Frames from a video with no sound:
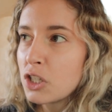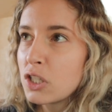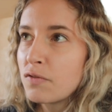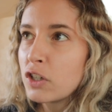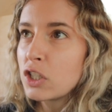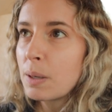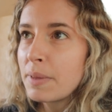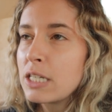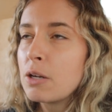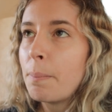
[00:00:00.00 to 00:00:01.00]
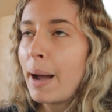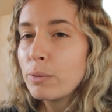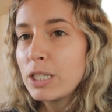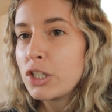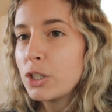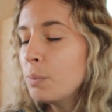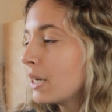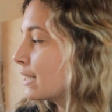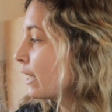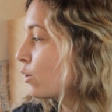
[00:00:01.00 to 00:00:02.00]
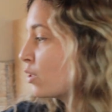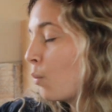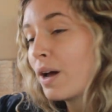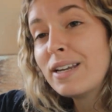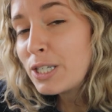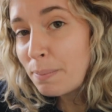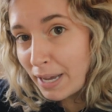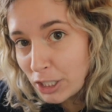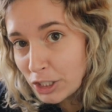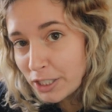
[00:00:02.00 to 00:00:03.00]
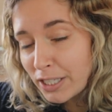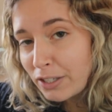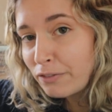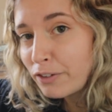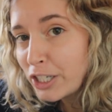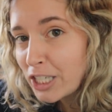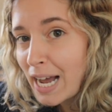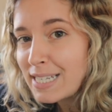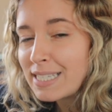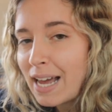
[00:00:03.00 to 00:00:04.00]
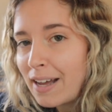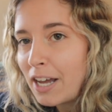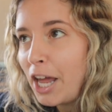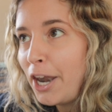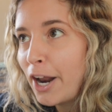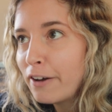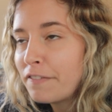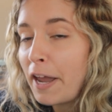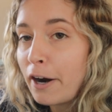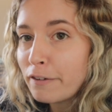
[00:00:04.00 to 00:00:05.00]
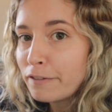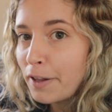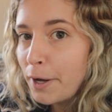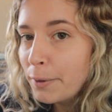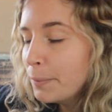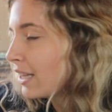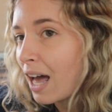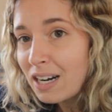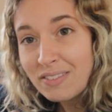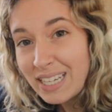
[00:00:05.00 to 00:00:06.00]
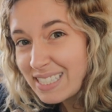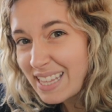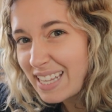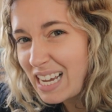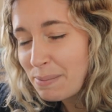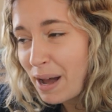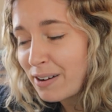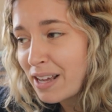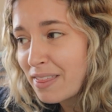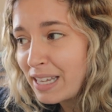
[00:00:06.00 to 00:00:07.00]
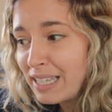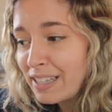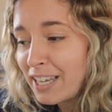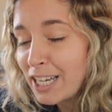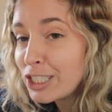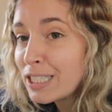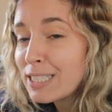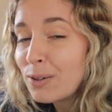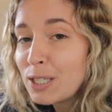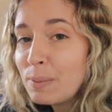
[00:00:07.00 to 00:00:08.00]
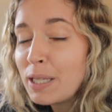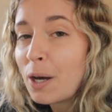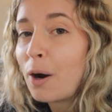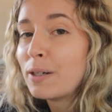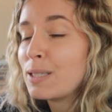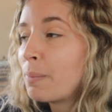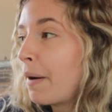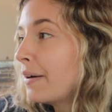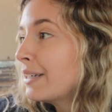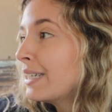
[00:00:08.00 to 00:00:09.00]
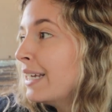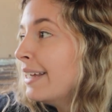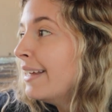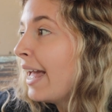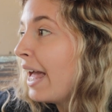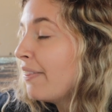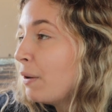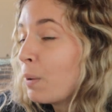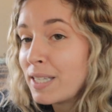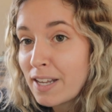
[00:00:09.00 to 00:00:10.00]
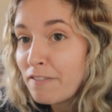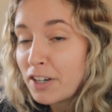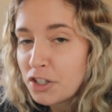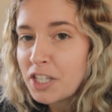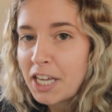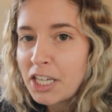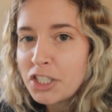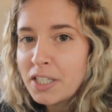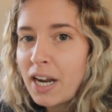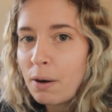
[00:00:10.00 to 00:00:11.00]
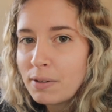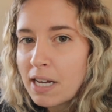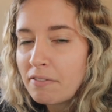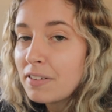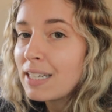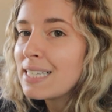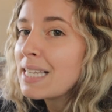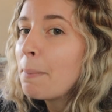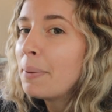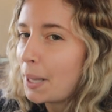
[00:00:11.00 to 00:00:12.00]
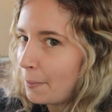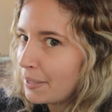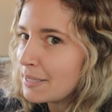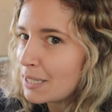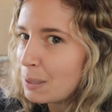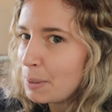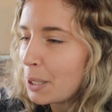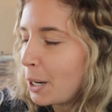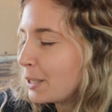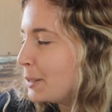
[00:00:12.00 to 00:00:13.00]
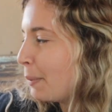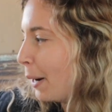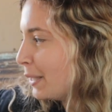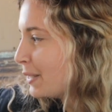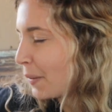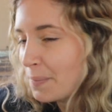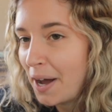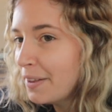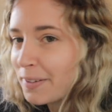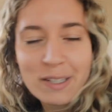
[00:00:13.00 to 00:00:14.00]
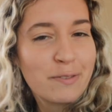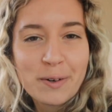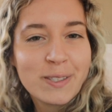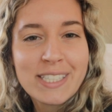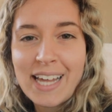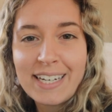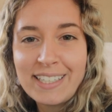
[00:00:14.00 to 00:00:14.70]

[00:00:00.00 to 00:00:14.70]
just for something to mount it to, because I also want to make sure that the fridge has enough airflow. A lot of things to think about. I think the kitchen is going to be the hardest part, and then once I finish the kitchen, I will definitely say plumbing is going to be the hardest part, so I'm not looking forward to that